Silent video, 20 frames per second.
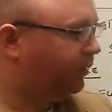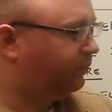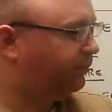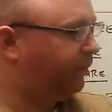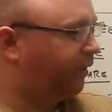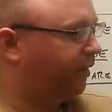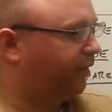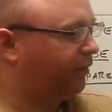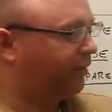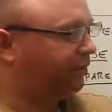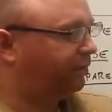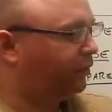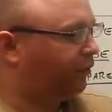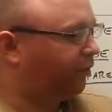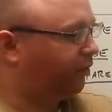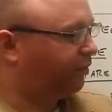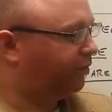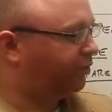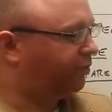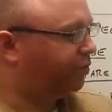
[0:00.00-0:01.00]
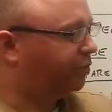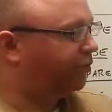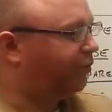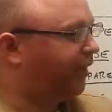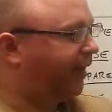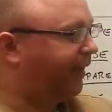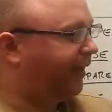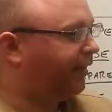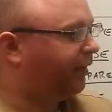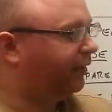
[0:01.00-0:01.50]
but it's important to
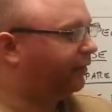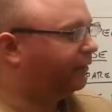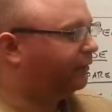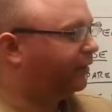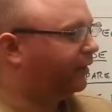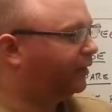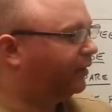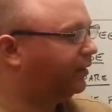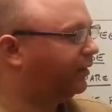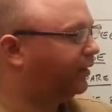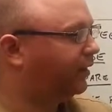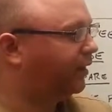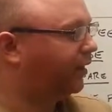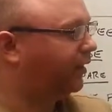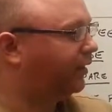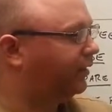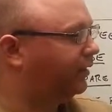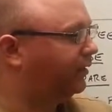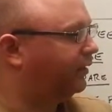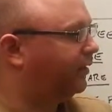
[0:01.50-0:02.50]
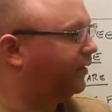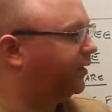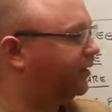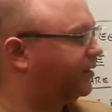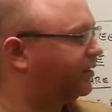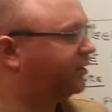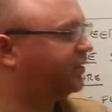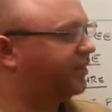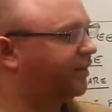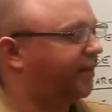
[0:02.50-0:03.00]
have this
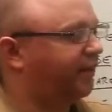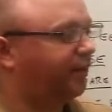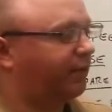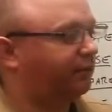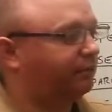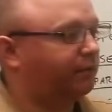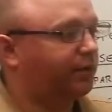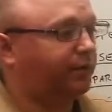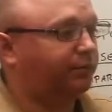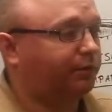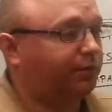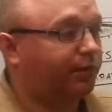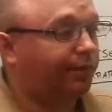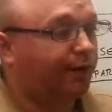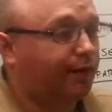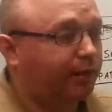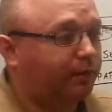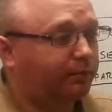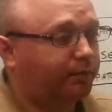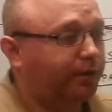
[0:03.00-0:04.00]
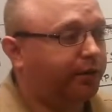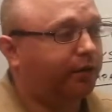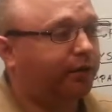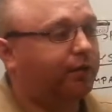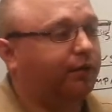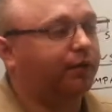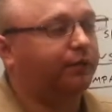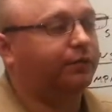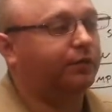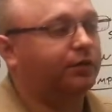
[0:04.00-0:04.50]
setting properly
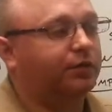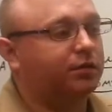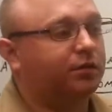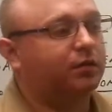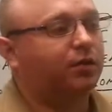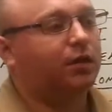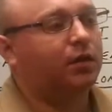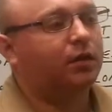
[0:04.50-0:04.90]
calibrated. If it's